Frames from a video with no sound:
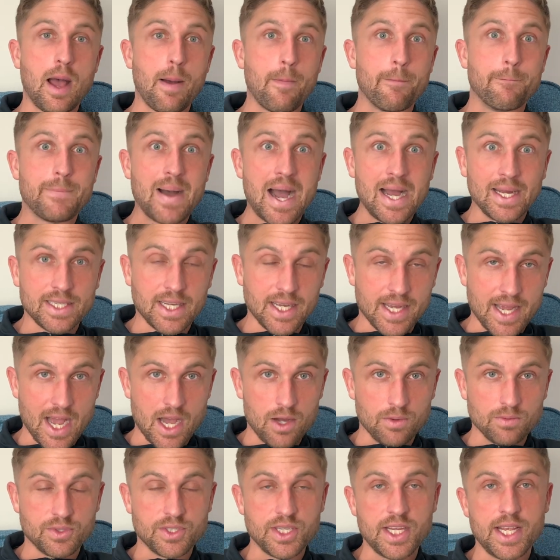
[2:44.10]
bank
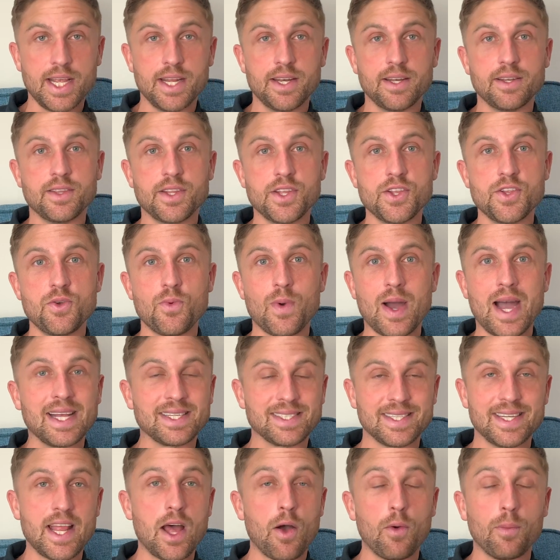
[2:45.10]
account in the US,
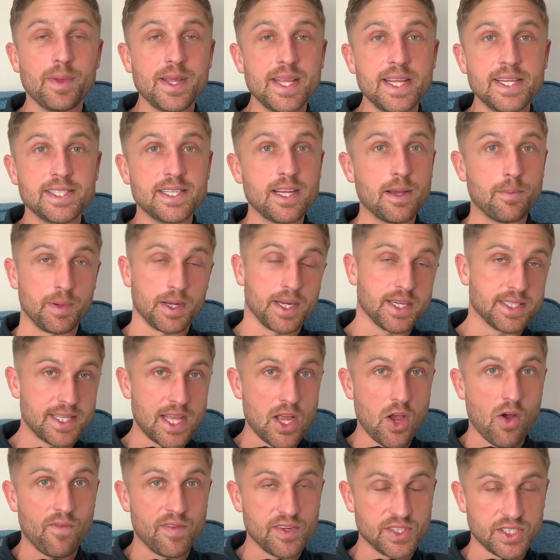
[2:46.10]
and that would be easier because they
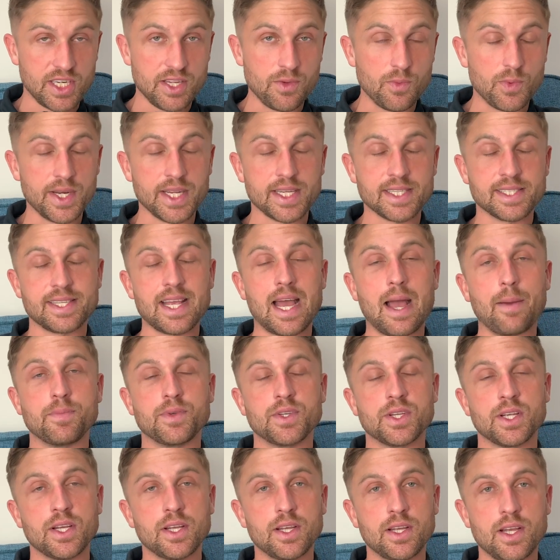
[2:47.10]
obviously would
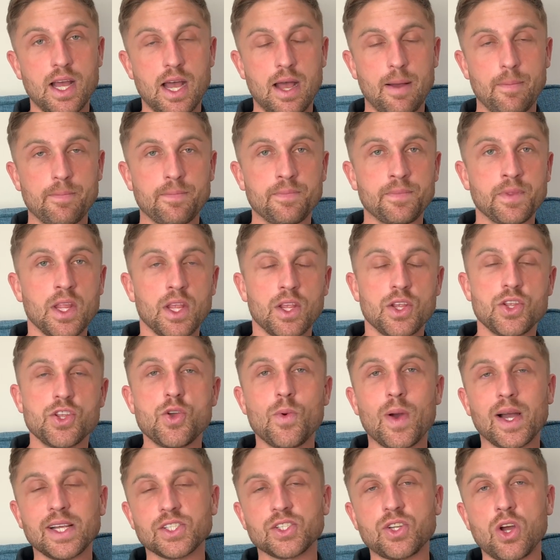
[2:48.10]
accept
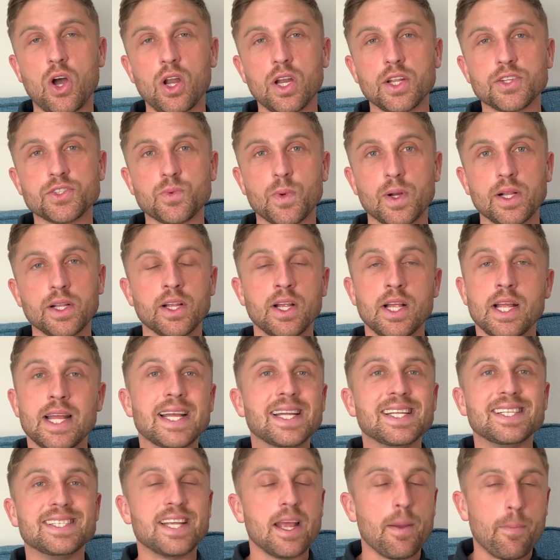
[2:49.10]
US dollars. Well,
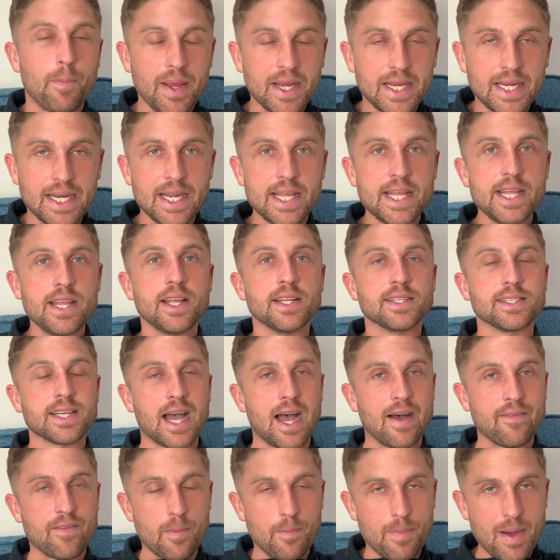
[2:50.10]
typically, to
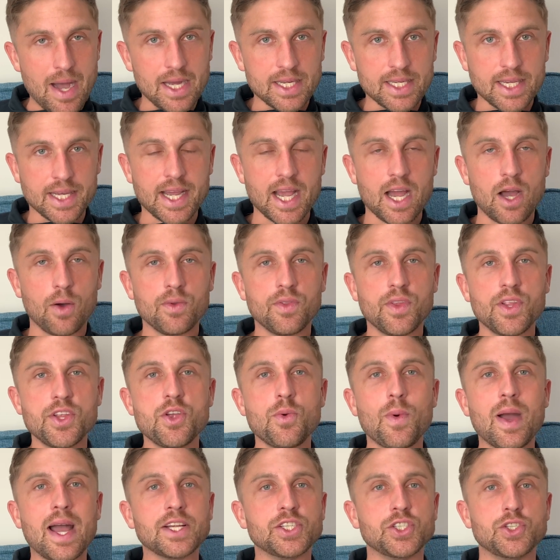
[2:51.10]
have a bank account in the
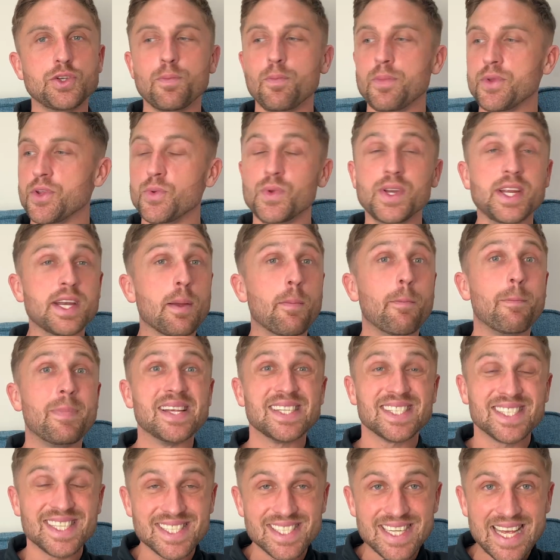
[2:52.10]
US, you need a
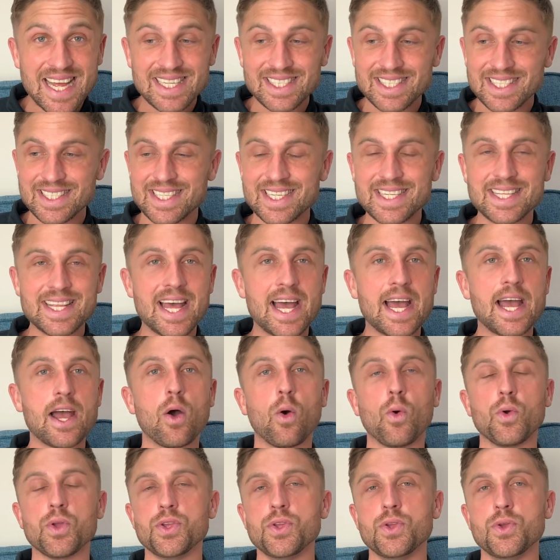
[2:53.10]
business entity there,
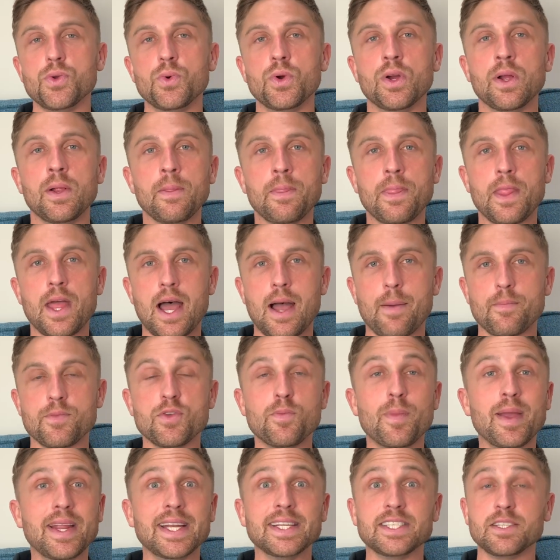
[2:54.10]
or you
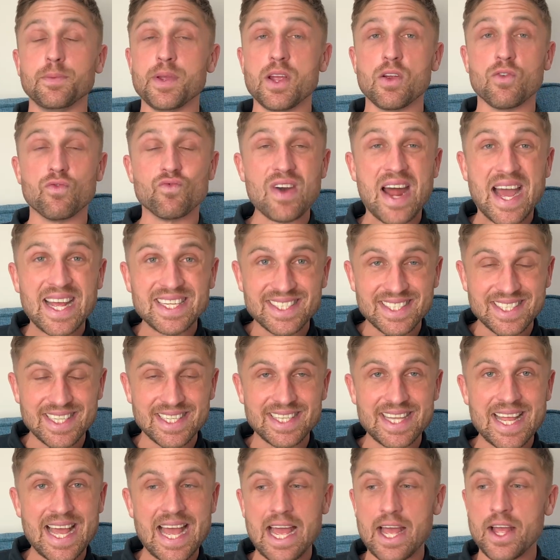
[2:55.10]
may need to be a
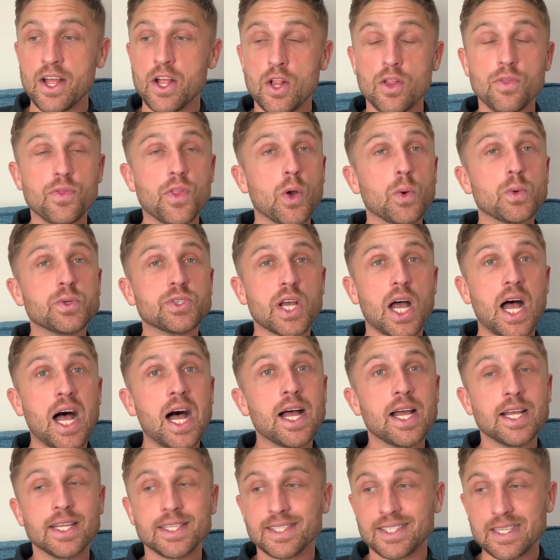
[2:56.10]
resident there. Those are
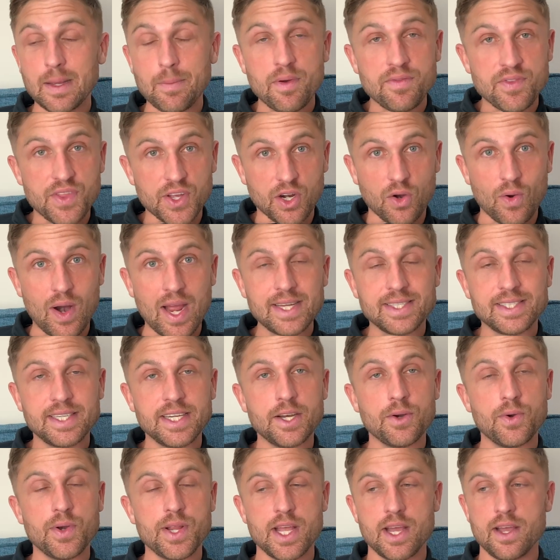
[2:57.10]
some of the
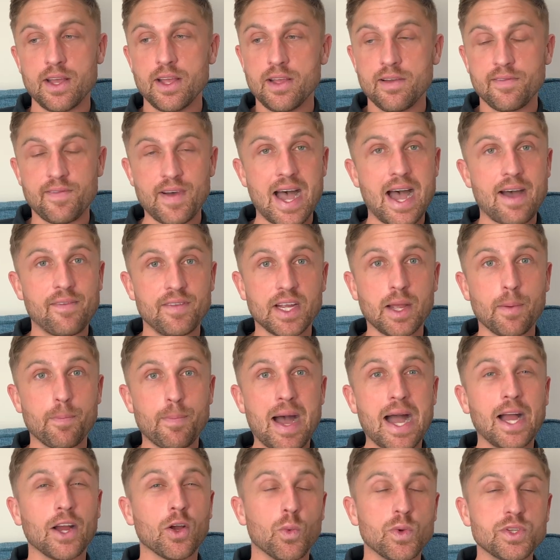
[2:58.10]
criteria for having a
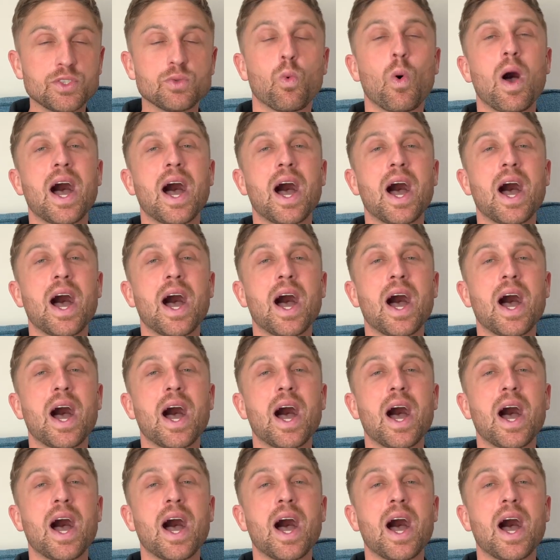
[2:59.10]
bank, which